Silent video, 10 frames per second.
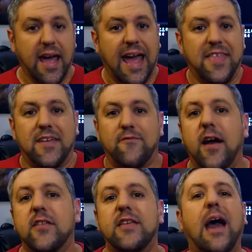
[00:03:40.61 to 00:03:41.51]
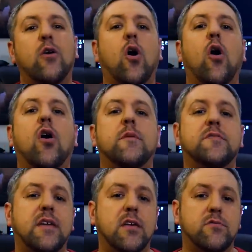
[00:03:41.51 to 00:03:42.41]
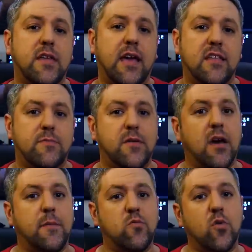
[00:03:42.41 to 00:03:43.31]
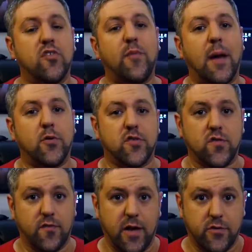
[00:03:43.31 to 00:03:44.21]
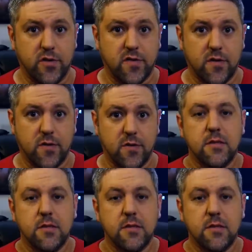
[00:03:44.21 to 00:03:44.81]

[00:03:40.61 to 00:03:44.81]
and then finally how it all comes together in the end, becoming one of my personal favorites.